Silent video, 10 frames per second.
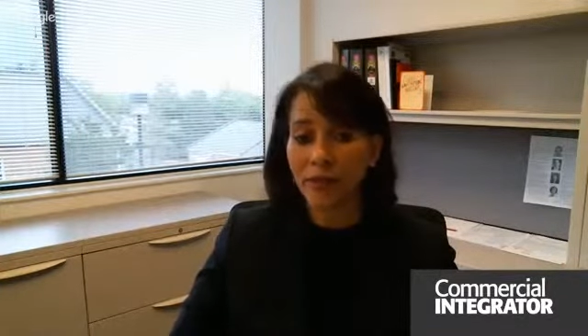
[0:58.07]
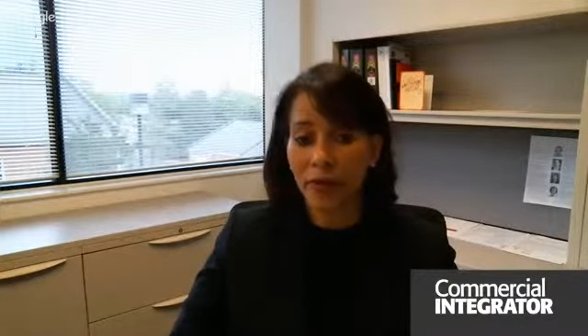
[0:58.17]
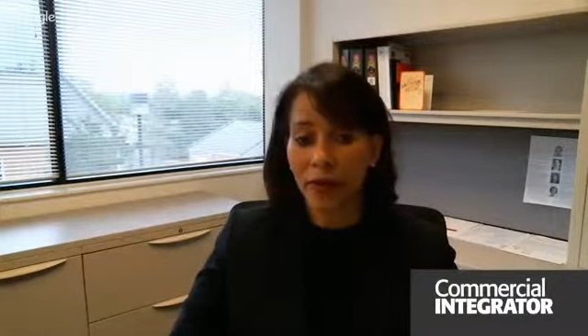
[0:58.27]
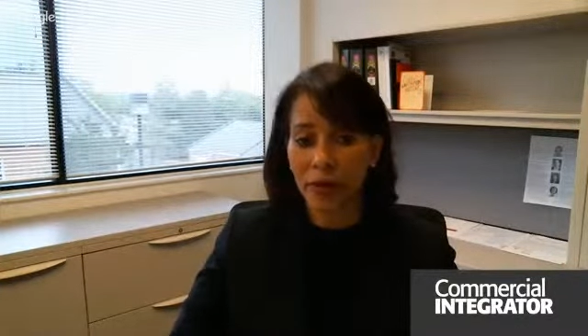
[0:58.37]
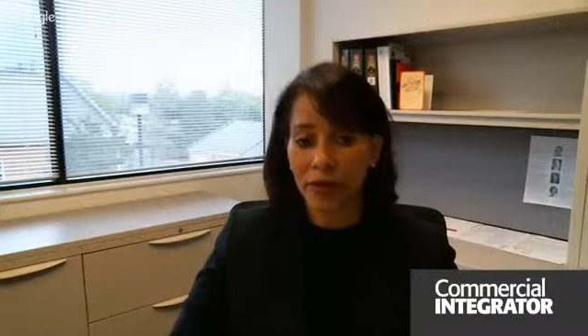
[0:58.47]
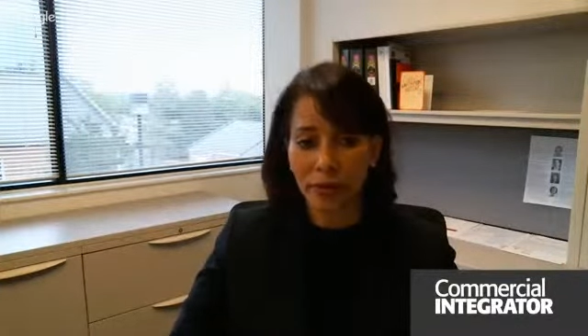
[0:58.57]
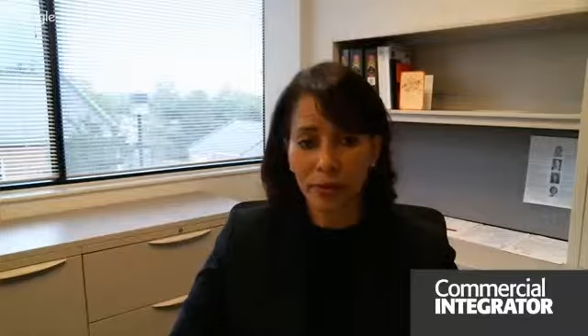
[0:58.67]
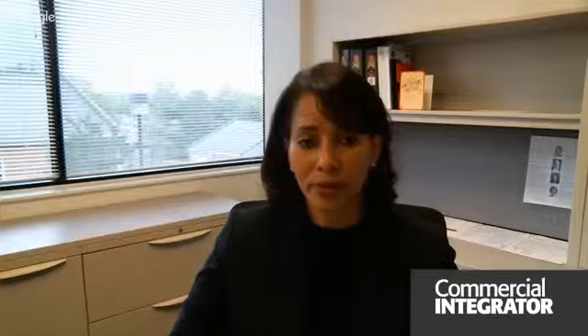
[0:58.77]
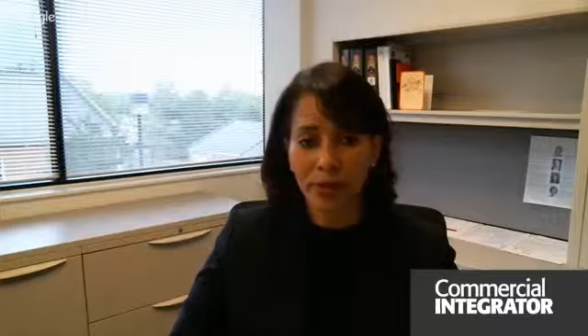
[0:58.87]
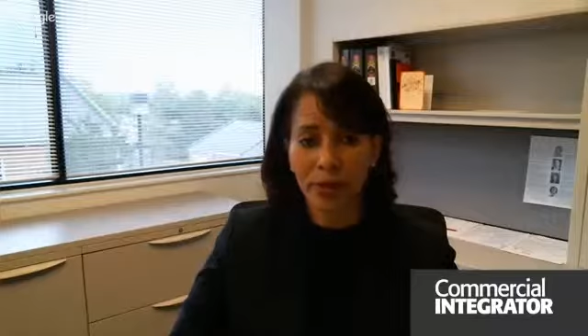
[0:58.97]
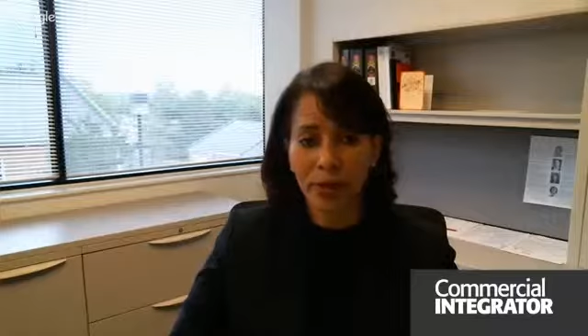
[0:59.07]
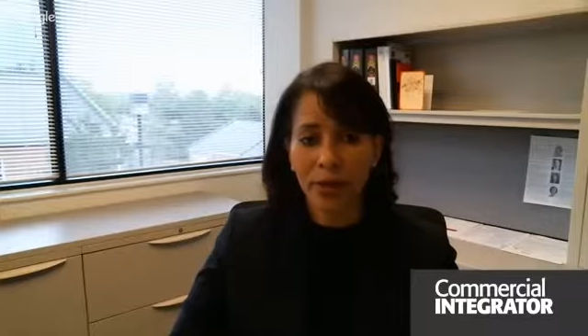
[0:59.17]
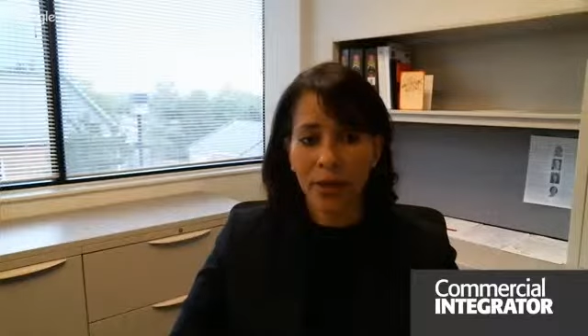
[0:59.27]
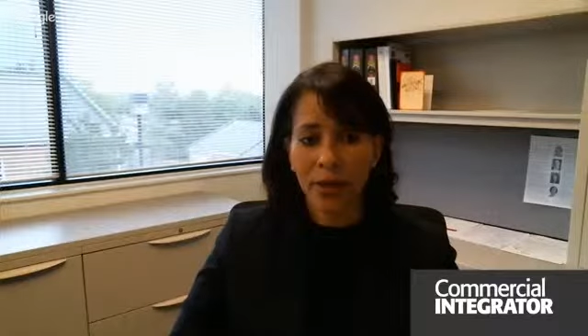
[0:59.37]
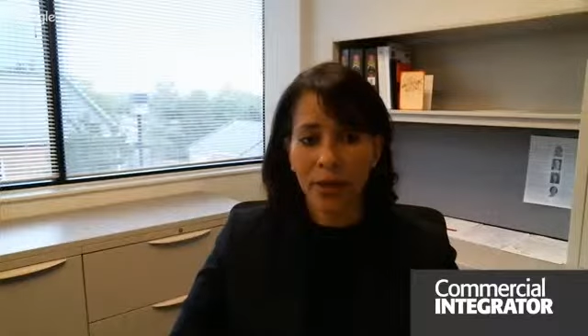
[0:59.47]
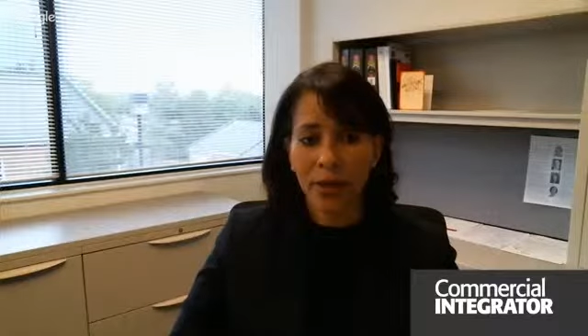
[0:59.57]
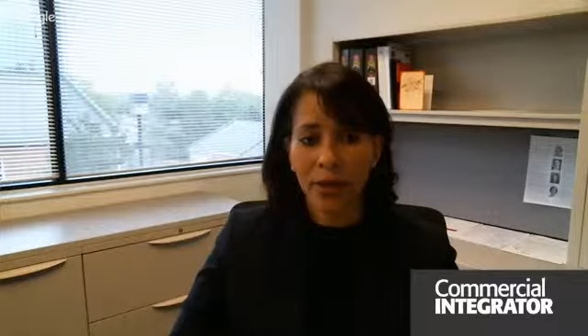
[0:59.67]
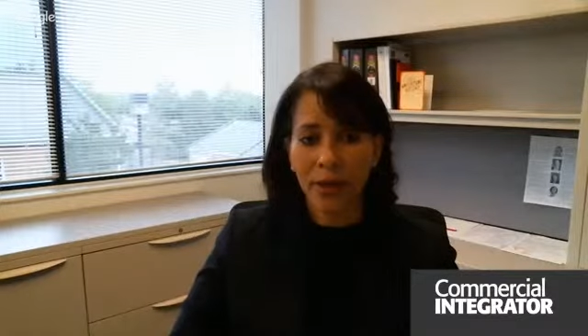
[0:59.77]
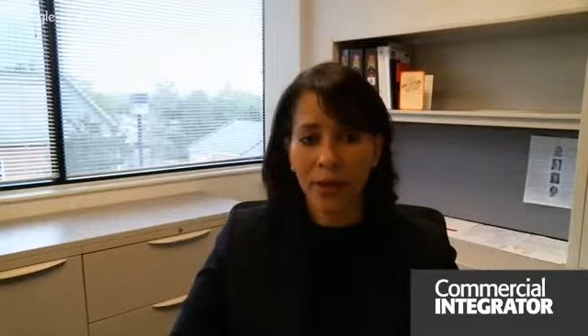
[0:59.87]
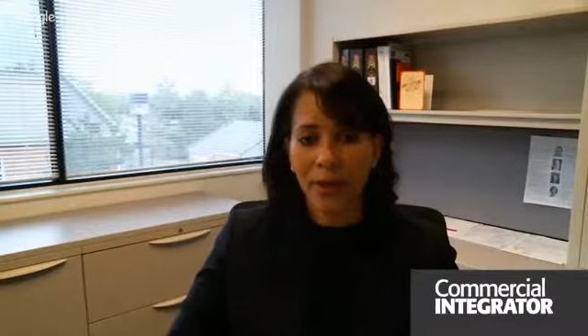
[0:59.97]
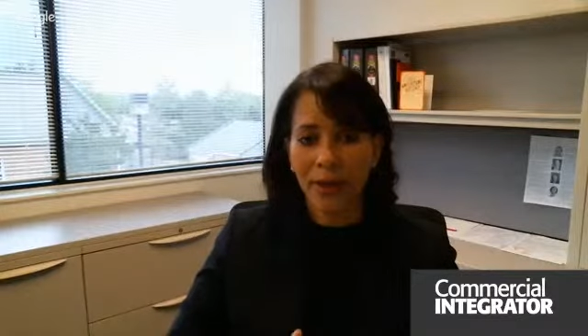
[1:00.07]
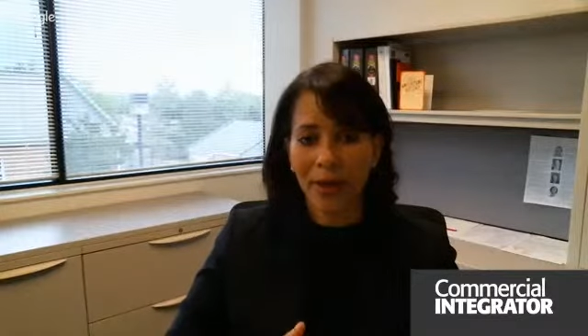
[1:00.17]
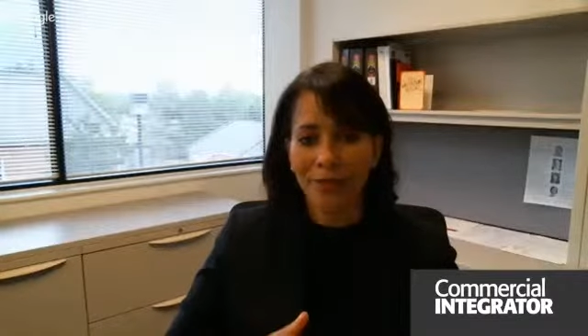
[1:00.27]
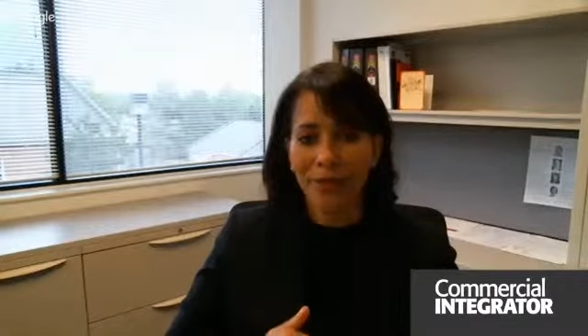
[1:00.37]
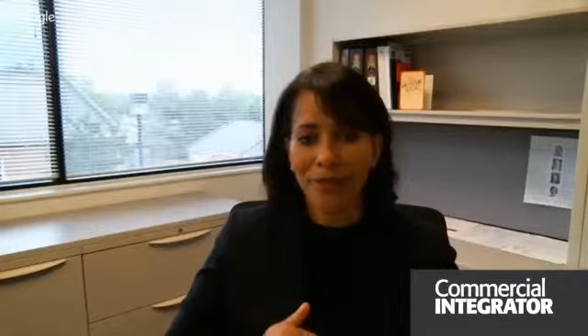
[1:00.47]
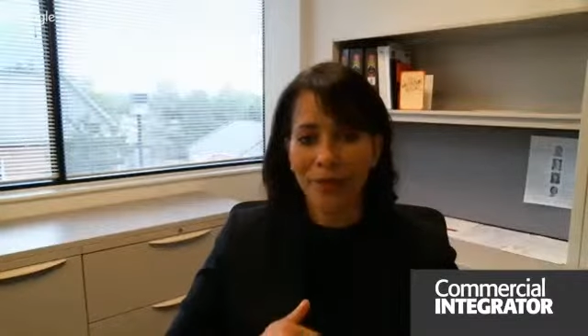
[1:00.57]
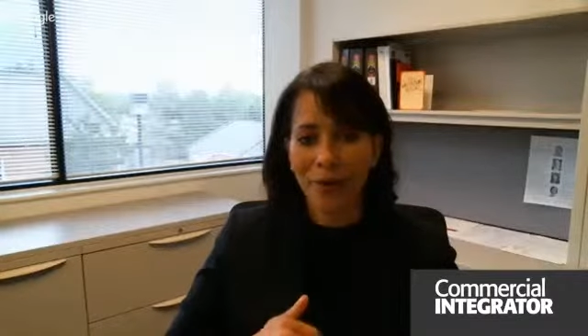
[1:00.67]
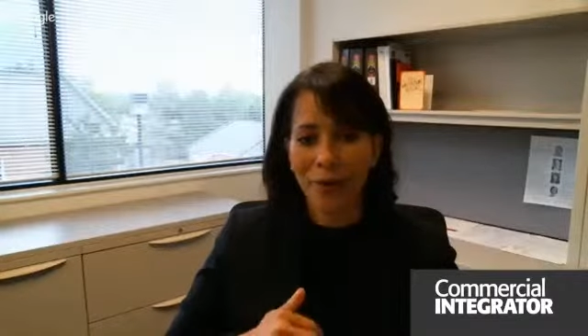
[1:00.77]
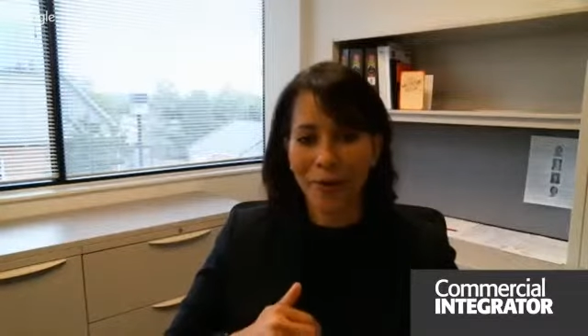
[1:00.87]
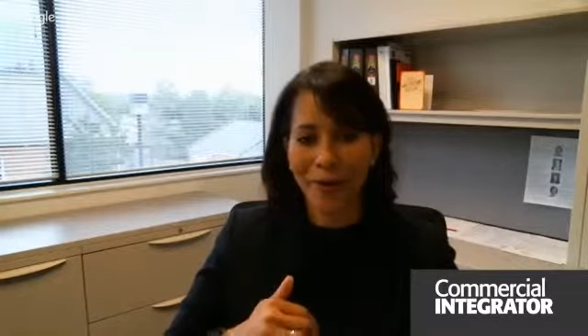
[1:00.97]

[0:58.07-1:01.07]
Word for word: our customers um, and so,